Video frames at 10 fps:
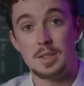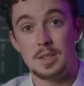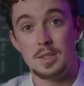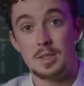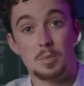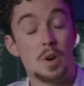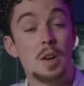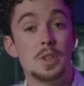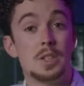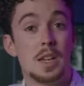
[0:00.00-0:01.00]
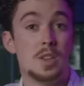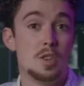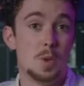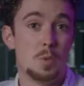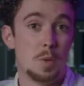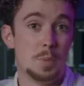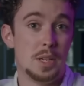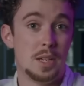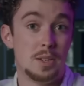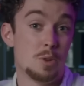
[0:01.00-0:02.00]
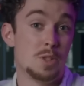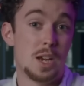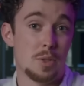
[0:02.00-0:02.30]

cases, profit and human well-being go